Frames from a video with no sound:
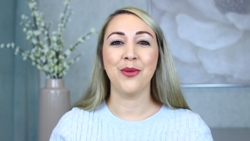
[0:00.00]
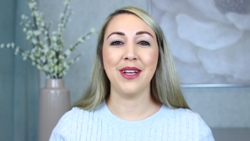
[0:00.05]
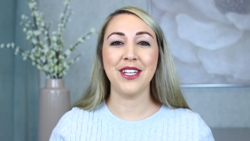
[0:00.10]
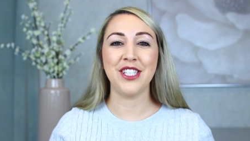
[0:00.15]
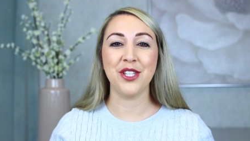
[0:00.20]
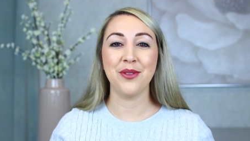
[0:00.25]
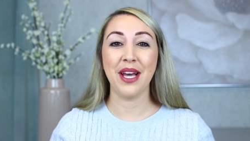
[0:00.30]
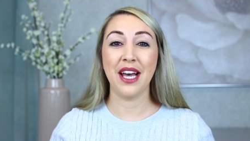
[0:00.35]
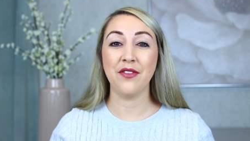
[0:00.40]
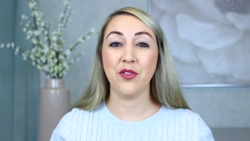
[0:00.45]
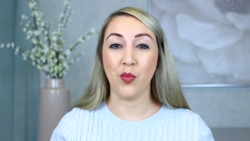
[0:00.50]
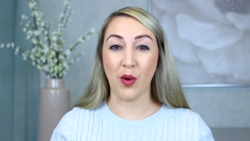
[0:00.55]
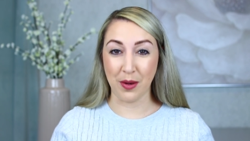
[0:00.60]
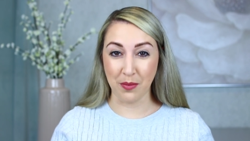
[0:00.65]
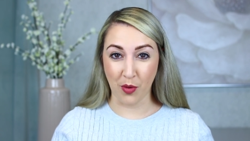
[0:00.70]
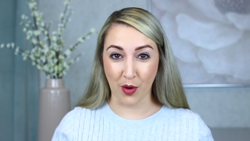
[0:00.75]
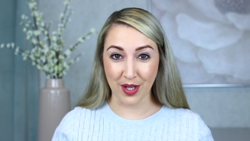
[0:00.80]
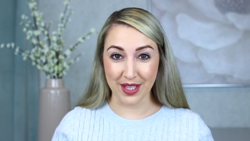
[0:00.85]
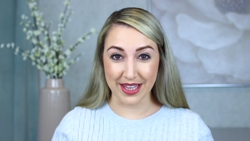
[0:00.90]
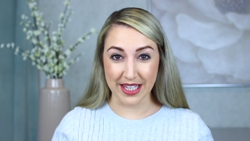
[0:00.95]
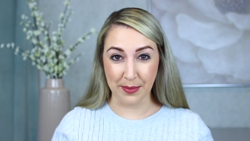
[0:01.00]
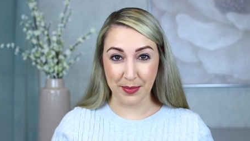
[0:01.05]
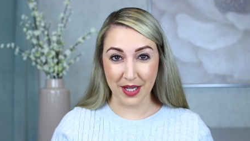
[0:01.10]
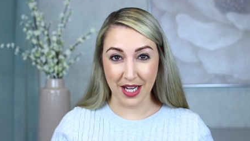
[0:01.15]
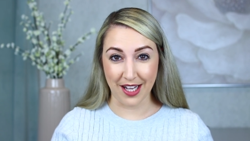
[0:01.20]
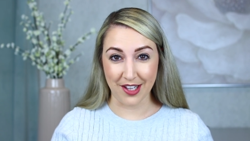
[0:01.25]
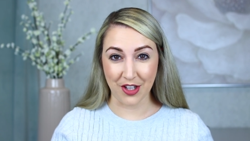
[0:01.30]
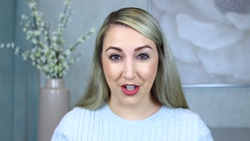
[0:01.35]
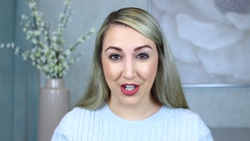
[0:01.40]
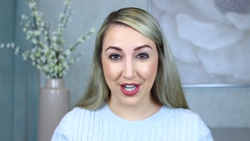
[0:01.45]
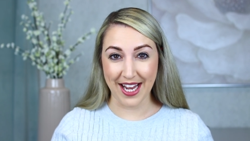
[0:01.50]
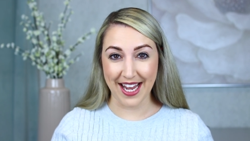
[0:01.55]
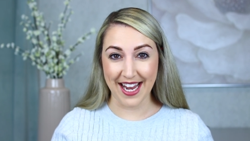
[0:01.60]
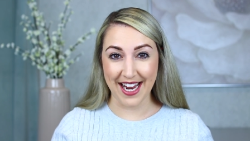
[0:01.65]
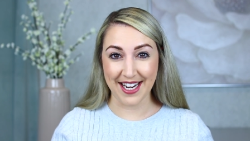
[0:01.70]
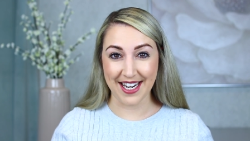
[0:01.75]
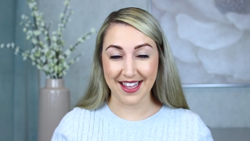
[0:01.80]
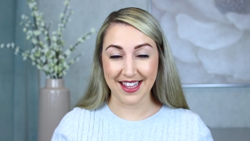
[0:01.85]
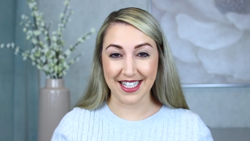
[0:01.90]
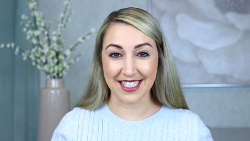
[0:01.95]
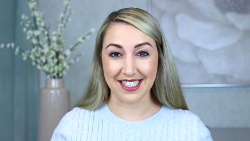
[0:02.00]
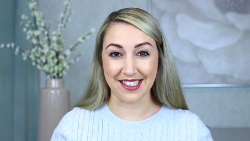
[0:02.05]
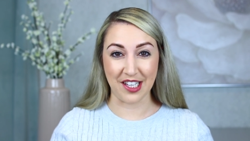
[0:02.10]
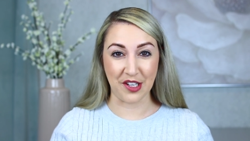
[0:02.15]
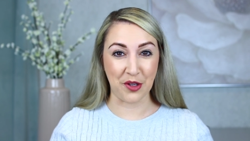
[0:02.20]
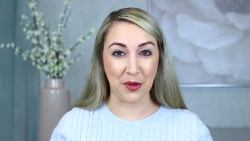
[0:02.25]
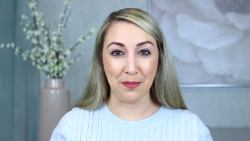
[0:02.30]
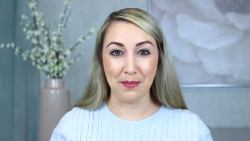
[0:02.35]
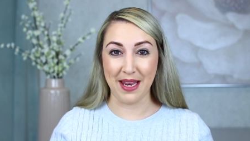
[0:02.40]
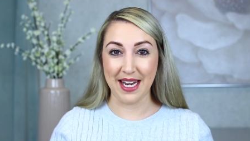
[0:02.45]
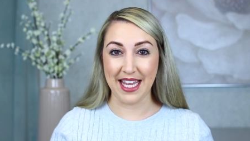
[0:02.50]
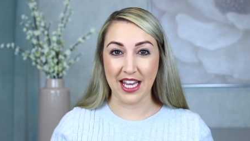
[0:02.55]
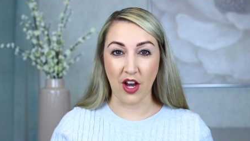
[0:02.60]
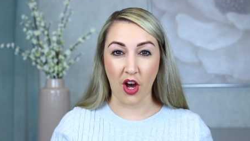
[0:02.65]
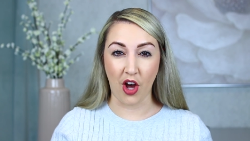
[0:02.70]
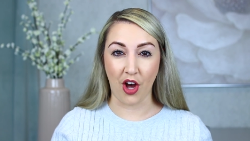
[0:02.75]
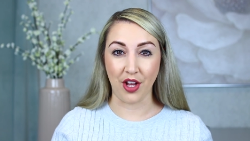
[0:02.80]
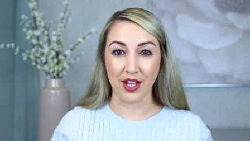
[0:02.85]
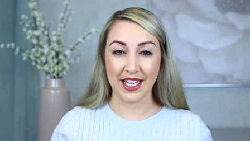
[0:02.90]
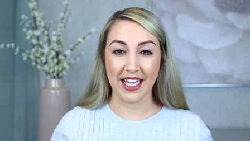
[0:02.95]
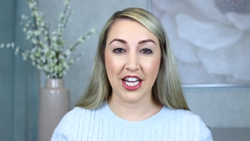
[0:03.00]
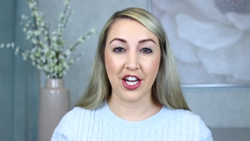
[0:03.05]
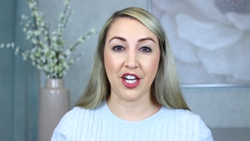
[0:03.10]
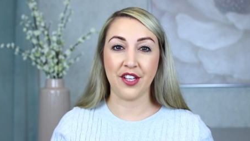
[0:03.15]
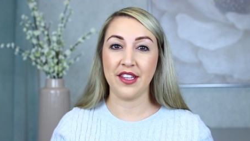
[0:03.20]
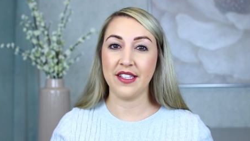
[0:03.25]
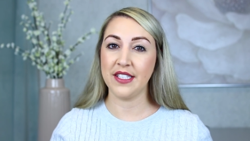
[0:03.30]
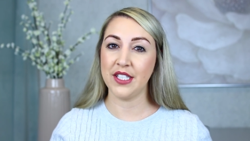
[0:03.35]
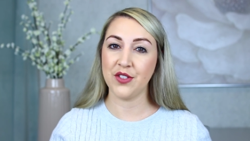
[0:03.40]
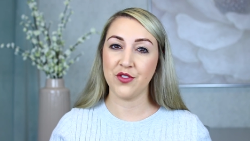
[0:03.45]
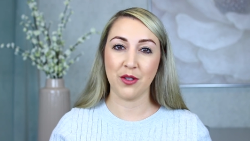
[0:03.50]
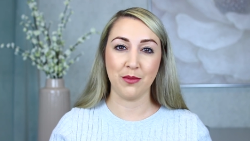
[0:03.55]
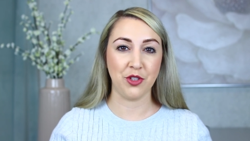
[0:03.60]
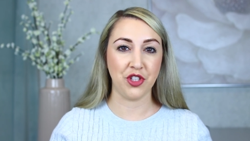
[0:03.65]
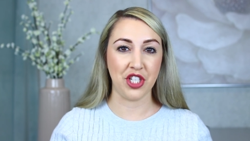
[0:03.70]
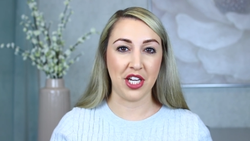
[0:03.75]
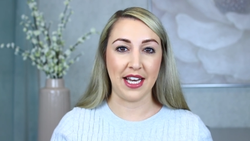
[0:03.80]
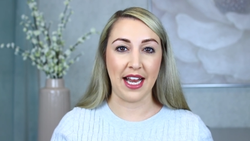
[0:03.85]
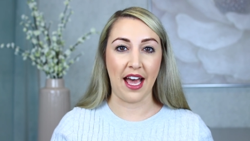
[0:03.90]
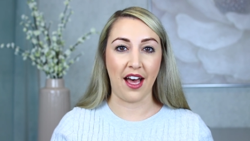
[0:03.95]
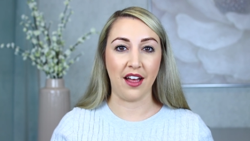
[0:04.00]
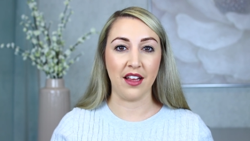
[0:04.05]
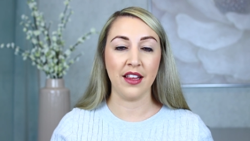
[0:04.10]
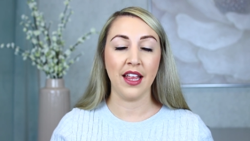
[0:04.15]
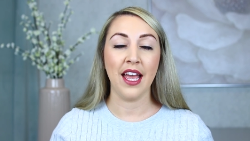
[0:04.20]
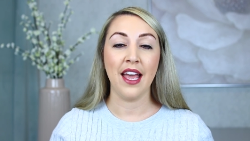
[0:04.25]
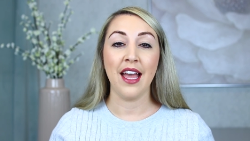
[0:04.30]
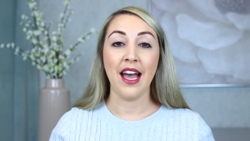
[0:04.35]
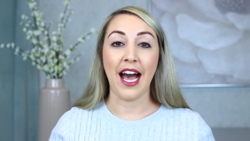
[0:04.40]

We do have one more lip color in this little mini haul here, and this is from Chanel.